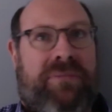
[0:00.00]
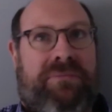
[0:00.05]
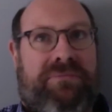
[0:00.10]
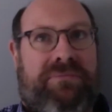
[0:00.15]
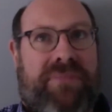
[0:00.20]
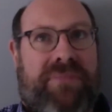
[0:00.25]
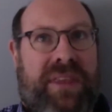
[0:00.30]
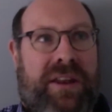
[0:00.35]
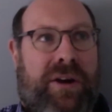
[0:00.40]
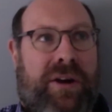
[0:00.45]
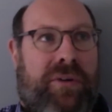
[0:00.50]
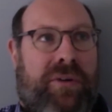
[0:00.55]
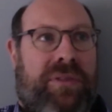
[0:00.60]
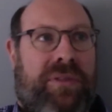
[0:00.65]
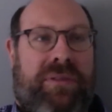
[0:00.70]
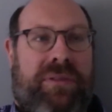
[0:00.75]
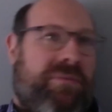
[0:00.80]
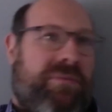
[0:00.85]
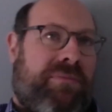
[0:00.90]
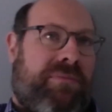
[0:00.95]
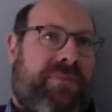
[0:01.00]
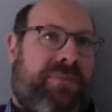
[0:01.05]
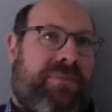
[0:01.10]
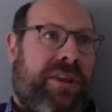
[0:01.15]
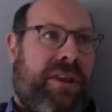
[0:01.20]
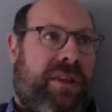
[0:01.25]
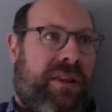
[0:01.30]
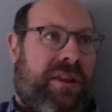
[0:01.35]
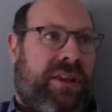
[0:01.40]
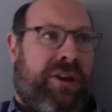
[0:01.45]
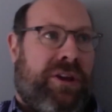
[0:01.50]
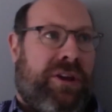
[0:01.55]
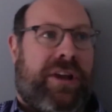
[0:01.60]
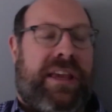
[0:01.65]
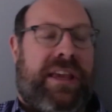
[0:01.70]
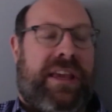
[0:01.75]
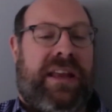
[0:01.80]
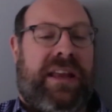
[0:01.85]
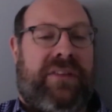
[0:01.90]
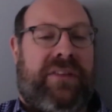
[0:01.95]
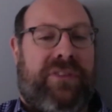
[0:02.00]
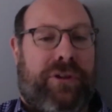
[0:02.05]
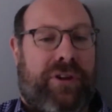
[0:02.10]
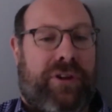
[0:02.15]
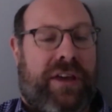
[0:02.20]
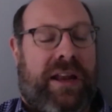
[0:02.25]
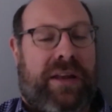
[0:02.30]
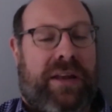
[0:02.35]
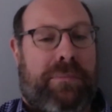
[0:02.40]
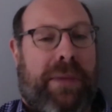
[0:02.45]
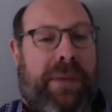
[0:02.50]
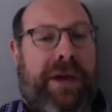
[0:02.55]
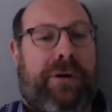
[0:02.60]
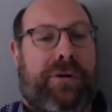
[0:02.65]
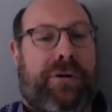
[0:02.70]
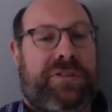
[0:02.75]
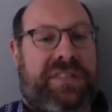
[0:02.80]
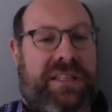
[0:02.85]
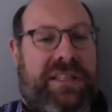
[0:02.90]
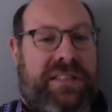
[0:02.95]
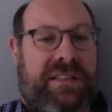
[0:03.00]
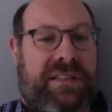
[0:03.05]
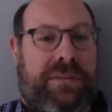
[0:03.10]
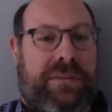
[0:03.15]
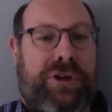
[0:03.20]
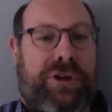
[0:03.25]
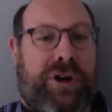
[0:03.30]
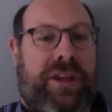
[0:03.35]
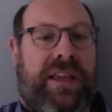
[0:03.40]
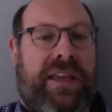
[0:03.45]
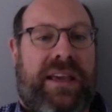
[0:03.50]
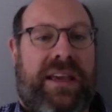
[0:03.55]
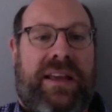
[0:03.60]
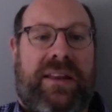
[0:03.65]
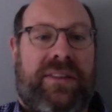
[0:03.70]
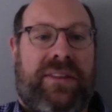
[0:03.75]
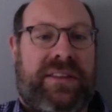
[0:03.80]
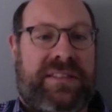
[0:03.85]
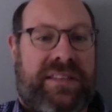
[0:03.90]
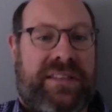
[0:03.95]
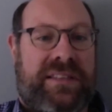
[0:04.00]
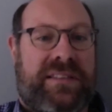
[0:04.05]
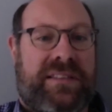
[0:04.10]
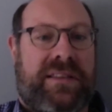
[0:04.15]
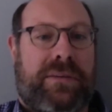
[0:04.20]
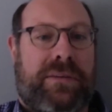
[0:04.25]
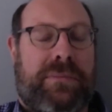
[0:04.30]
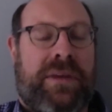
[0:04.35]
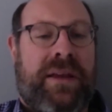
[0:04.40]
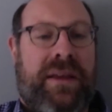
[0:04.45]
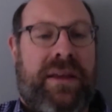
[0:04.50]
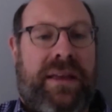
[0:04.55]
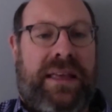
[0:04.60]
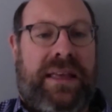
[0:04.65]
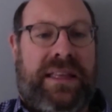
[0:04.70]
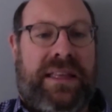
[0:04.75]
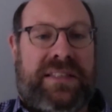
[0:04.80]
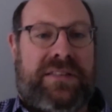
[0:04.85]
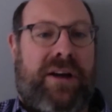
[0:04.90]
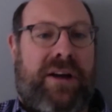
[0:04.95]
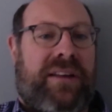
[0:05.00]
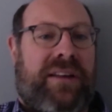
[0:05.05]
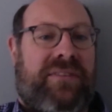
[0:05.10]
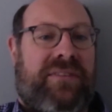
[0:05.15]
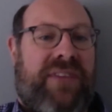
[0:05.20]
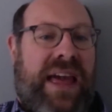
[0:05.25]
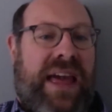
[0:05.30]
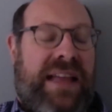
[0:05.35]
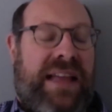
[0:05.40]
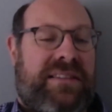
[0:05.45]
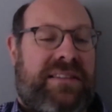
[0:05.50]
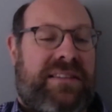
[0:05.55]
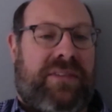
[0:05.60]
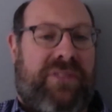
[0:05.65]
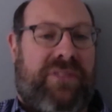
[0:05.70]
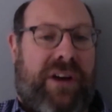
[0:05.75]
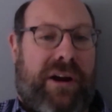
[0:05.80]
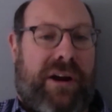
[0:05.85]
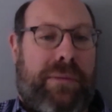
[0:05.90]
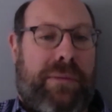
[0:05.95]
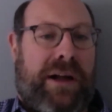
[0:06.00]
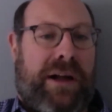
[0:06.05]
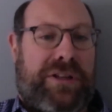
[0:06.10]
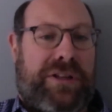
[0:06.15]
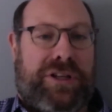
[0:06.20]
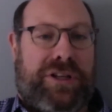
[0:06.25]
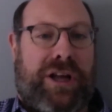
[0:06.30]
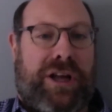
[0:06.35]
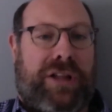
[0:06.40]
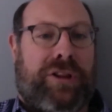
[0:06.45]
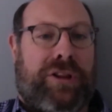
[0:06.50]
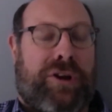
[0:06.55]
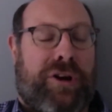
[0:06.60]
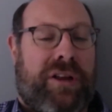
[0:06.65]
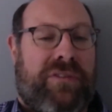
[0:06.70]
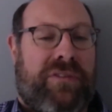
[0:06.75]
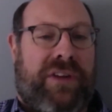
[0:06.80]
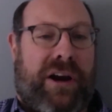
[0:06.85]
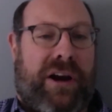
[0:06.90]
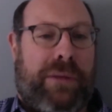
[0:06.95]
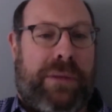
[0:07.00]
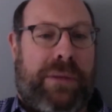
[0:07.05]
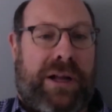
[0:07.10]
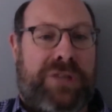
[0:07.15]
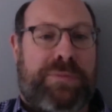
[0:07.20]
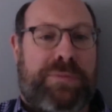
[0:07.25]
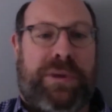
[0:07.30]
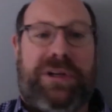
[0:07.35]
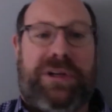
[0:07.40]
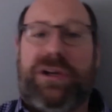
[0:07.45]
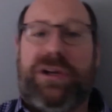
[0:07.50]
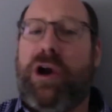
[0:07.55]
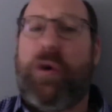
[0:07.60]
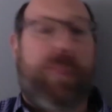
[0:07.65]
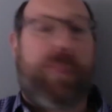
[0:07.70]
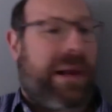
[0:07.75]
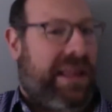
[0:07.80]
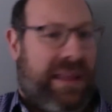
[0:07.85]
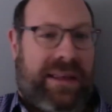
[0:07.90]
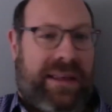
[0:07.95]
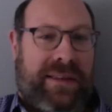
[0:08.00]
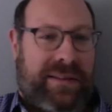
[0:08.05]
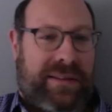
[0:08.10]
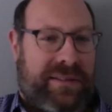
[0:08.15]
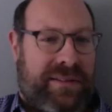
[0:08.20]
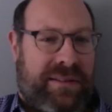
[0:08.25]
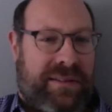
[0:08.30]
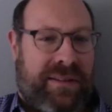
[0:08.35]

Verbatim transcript: you know your kid if you look at a microsystem your kid in the system is not advancing very much and not learning very much but nobody is